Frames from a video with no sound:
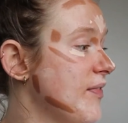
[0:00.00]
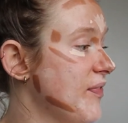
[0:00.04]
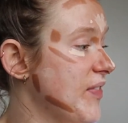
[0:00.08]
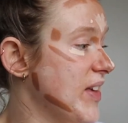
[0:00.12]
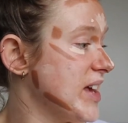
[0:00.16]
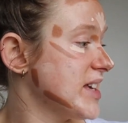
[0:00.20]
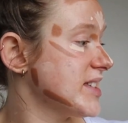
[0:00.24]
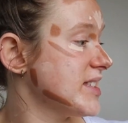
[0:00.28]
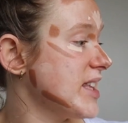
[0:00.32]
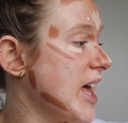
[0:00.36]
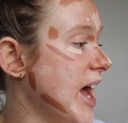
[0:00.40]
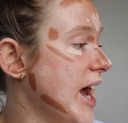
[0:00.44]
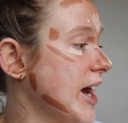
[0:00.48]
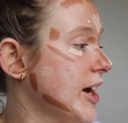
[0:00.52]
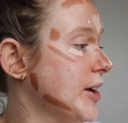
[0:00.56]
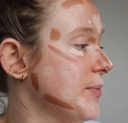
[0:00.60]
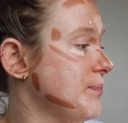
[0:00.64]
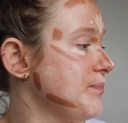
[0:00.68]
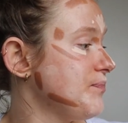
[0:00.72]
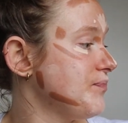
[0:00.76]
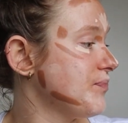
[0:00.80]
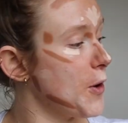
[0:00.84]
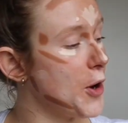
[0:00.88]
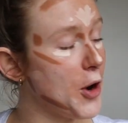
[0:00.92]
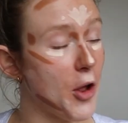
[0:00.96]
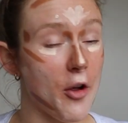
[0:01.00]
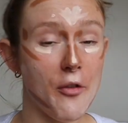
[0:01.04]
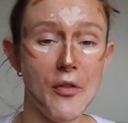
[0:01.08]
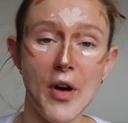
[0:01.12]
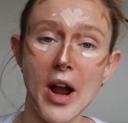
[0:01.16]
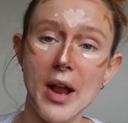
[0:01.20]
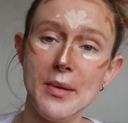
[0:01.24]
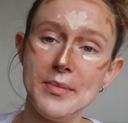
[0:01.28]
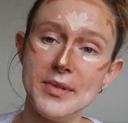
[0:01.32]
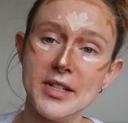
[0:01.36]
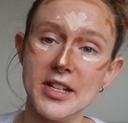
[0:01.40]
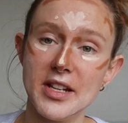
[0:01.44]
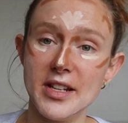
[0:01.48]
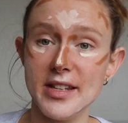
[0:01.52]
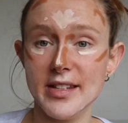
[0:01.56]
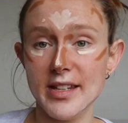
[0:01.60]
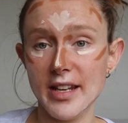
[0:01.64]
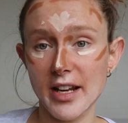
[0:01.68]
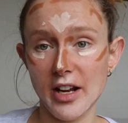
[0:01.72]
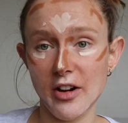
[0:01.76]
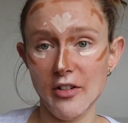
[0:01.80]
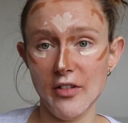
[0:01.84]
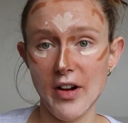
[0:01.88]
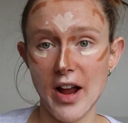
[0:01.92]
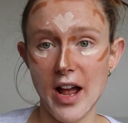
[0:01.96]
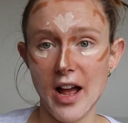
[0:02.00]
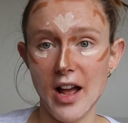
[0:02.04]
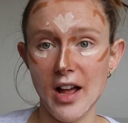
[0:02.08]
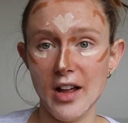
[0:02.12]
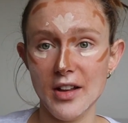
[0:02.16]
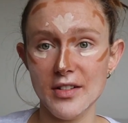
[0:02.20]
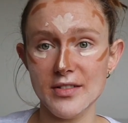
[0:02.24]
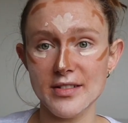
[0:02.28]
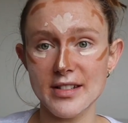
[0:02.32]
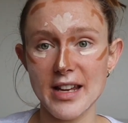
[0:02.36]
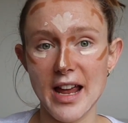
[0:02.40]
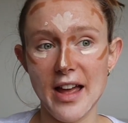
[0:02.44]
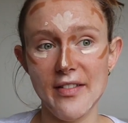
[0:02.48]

there's like photo frames that are sitting around,